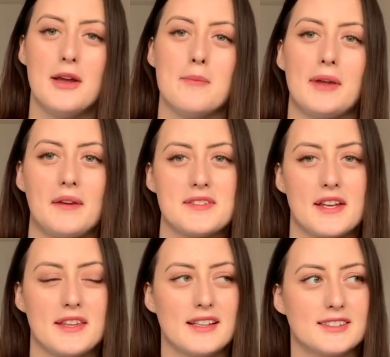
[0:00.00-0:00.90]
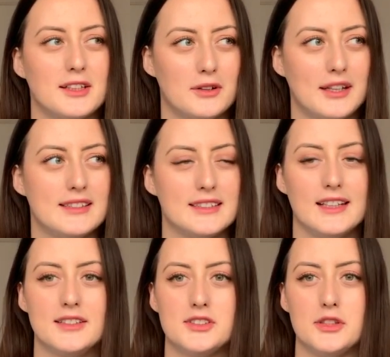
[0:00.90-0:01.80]
because I think it's a lot
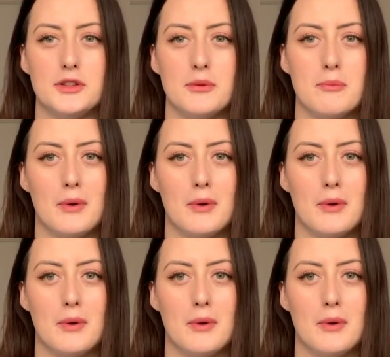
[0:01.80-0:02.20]
easier to